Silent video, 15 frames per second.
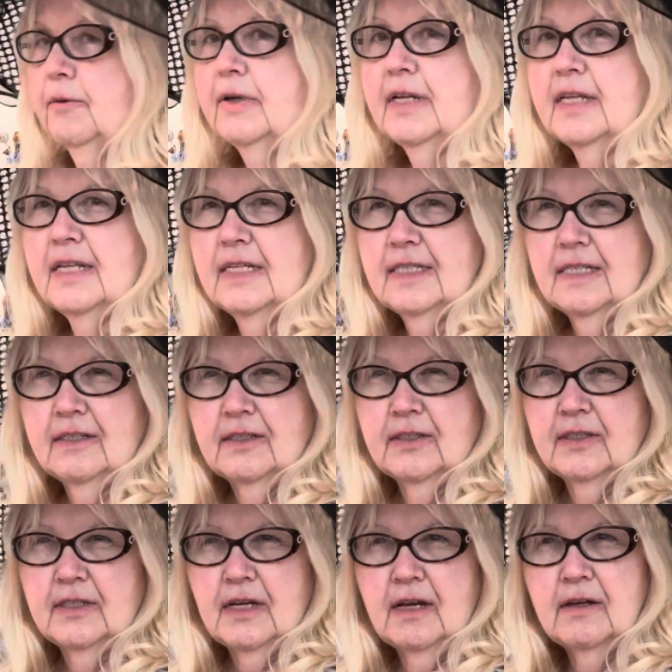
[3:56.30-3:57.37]
one of these little
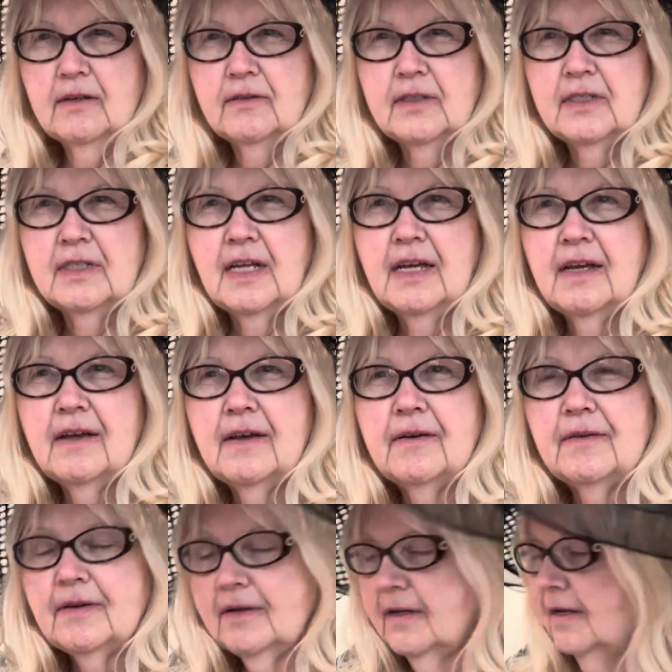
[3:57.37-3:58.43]
stones, you know.
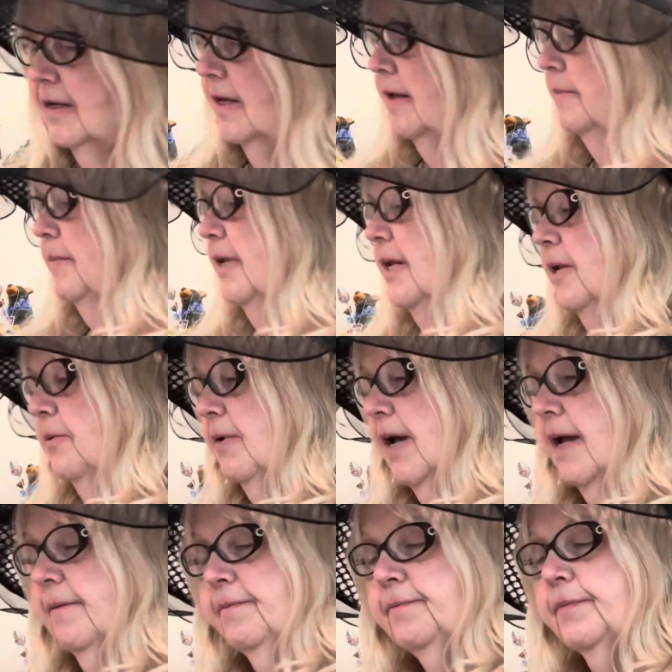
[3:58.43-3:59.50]
But
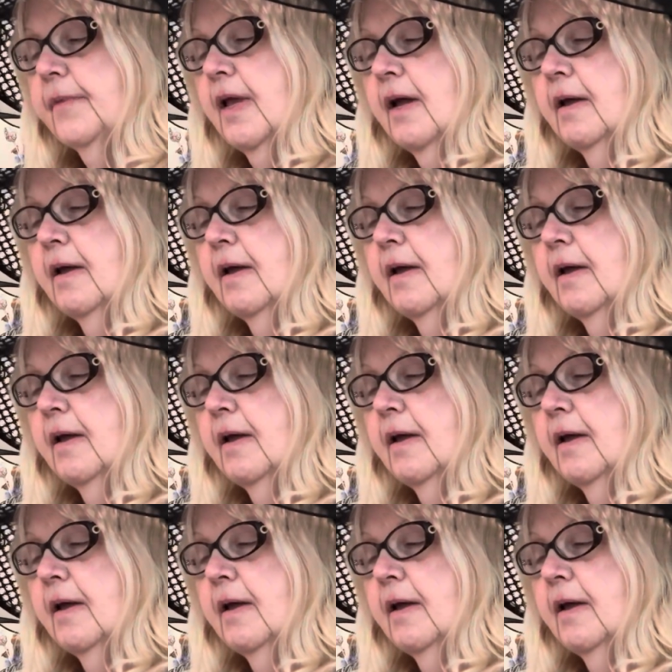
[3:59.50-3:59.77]
anyway, I